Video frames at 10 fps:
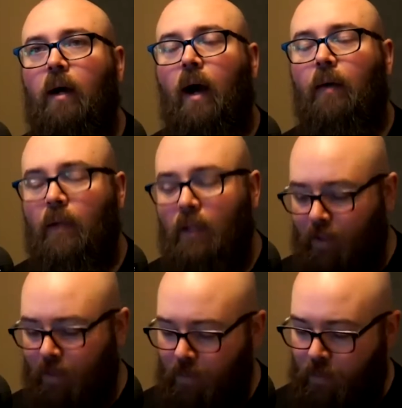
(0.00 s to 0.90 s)
I
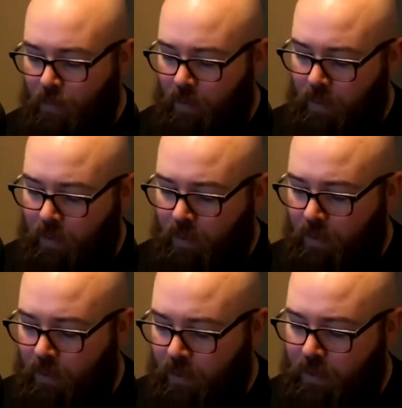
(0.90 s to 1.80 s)
think
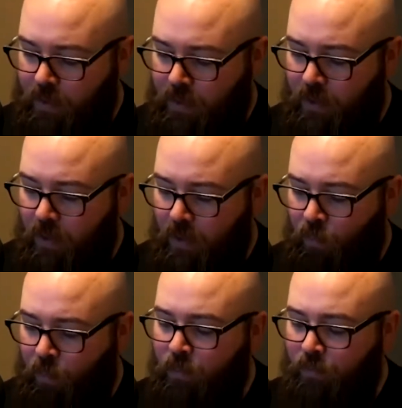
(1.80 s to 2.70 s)
there's
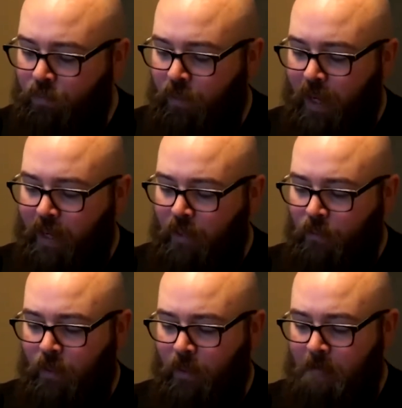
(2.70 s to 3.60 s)
room for
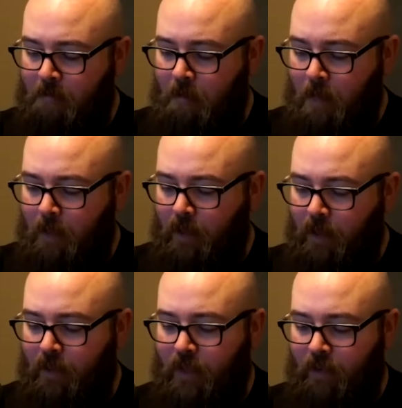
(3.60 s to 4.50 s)
anyone
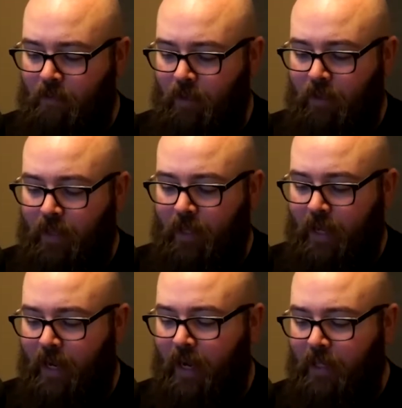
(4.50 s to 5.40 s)
in DevRel
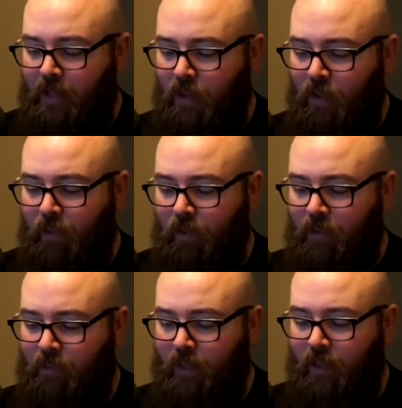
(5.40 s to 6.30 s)
at any career
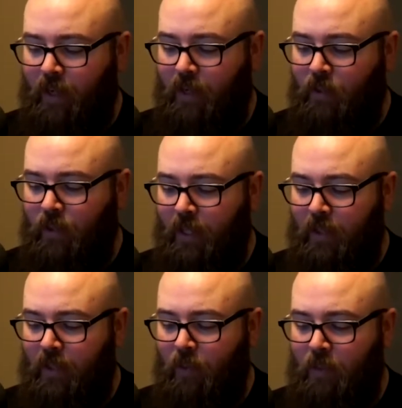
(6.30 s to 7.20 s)
level. I don't like
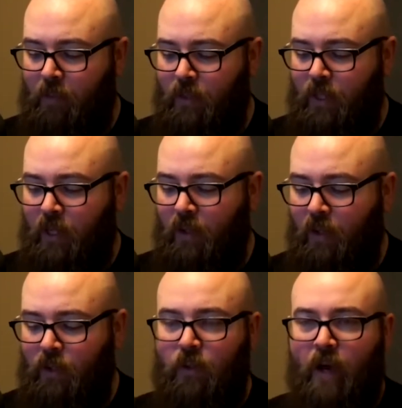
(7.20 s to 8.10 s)
it when people say,
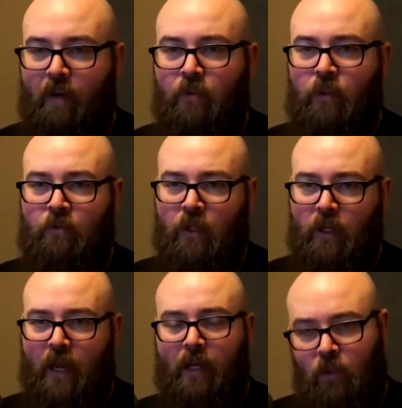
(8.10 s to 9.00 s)
"Oh, you have to have
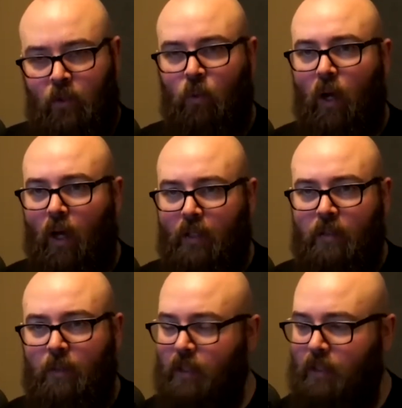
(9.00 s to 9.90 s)
done X or Y
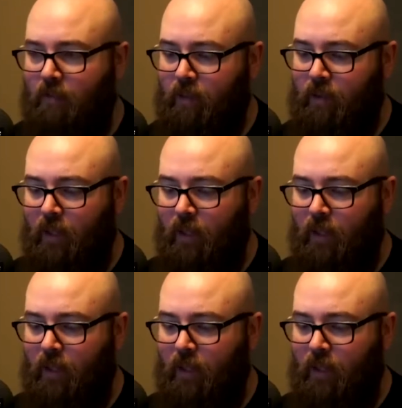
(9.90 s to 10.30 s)
to be a DevRel."